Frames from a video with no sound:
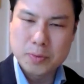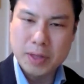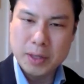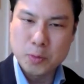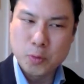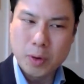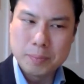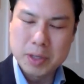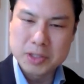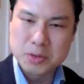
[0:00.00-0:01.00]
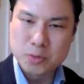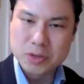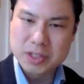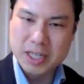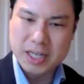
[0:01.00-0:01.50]
one person
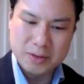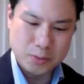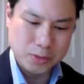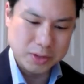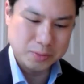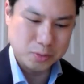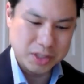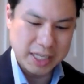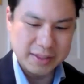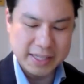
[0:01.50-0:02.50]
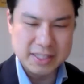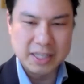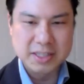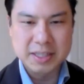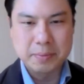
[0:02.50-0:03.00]
was saying they'd
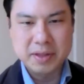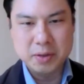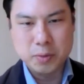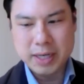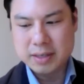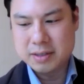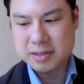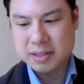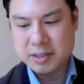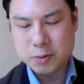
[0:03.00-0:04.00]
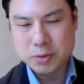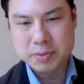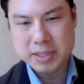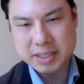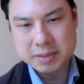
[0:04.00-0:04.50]
done something when in order to
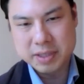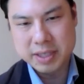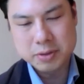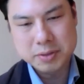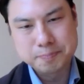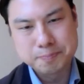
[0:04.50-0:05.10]
protect somebody else.